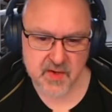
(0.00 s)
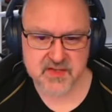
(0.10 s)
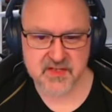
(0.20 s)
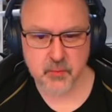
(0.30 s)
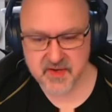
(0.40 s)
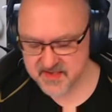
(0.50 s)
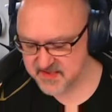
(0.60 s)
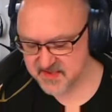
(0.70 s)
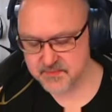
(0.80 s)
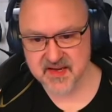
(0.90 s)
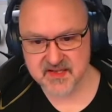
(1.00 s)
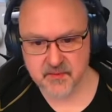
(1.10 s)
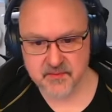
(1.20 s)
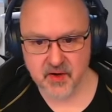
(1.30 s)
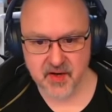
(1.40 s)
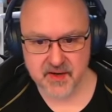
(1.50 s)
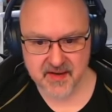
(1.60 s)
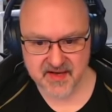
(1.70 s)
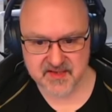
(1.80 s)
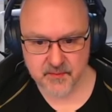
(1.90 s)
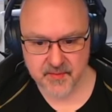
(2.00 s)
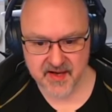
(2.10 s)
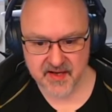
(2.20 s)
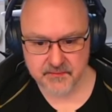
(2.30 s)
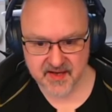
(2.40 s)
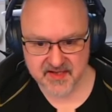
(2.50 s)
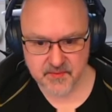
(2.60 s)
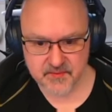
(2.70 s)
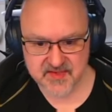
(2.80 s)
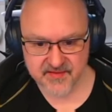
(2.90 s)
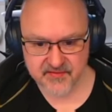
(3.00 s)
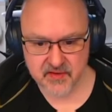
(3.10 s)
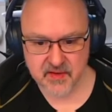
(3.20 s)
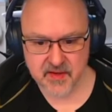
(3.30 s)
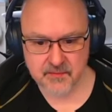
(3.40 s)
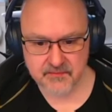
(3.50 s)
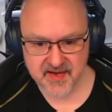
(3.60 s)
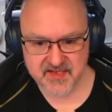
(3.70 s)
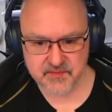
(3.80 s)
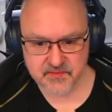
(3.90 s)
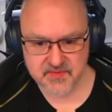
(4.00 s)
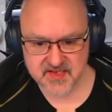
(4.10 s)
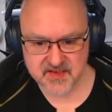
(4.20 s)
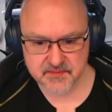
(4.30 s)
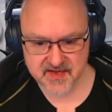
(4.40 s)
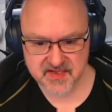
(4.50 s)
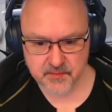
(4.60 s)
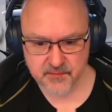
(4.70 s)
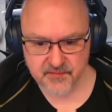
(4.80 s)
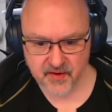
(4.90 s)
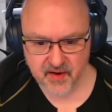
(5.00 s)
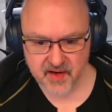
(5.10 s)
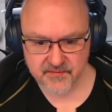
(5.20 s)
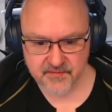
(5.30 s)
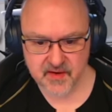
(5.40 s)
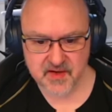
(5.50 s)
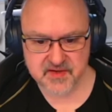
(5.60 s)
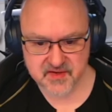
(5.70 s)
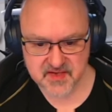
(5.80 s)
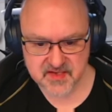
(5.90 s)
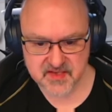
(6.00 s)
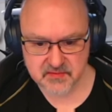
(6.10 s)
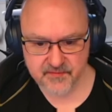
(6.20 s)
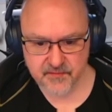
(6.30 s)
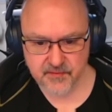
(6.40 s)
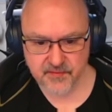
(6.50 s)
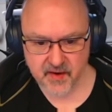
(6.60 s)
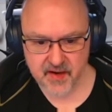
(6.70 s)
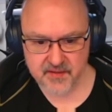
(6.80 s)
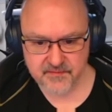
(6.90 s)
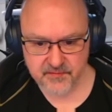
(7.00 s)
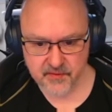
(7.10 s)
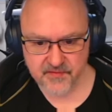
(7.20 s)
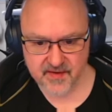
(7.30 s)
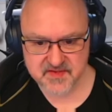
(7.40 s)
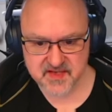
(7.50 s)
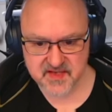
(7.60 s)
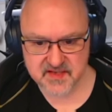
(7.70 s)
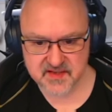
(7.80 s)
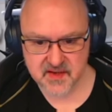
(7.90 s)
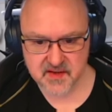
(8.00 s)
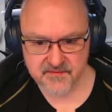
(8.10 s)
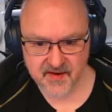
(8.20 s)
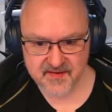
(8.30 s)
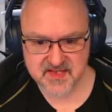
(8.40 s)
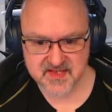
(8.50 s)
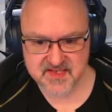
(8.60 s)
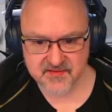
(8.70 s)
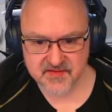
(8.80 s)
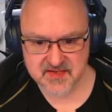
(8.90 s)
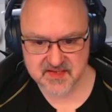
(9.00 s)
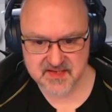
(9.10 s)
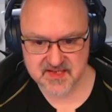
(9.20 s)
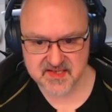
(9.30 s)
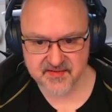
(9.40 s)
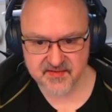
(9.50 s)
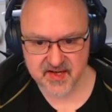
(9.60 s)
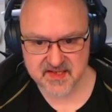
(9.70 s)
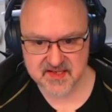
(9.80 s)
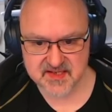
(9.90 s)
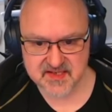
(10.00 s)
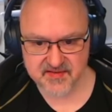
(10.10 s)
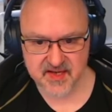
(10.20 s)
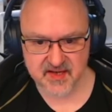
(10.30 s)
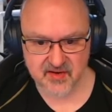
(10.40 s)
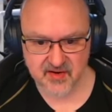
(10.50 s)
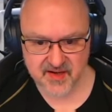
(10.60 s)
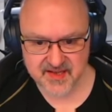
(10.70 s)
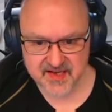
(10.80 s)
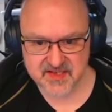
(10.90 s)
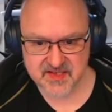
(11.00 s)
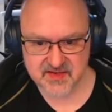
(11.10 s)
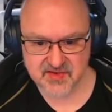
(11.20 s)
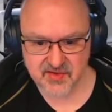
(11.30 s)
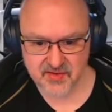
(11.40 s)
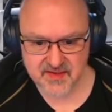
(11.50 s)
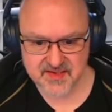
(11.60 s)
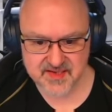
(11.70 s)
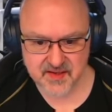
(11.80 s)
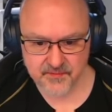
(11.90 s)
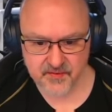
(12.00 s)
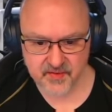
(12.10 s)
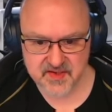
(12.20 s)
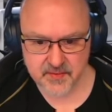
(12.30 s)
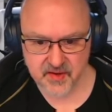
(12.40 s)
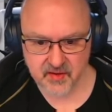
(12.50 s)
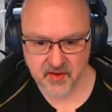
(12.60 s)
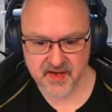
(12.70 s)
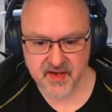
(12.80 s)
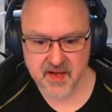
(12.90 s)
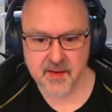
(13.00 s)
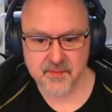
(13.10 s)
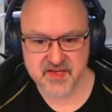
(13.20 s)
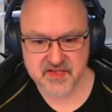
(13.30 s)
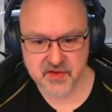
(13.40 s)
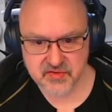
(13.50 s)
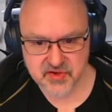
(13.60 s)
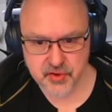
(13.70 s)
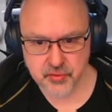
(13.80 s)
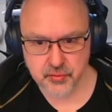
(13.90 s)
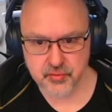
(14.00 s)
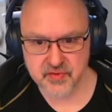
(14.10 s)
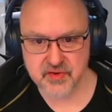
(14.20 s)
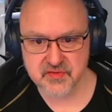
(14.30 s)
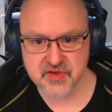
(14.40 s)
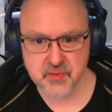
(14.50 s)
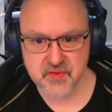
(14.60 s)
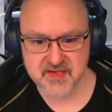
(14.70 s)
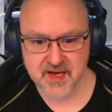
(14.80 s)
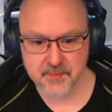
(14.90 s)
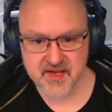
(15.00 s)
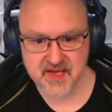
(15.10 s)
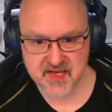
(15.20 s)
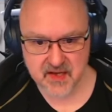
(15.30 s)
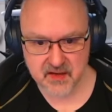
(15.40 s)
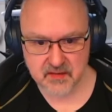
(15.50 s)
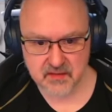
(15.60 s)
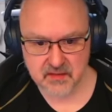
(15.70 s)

So what is this? Maximum 9, maximum 8, maximum 7, maximum 6, maximum 5. So this is three, four, five, four, five, six. 567 678 789. That's not as helpful as I might like. But there's no 2. So 2 is up here.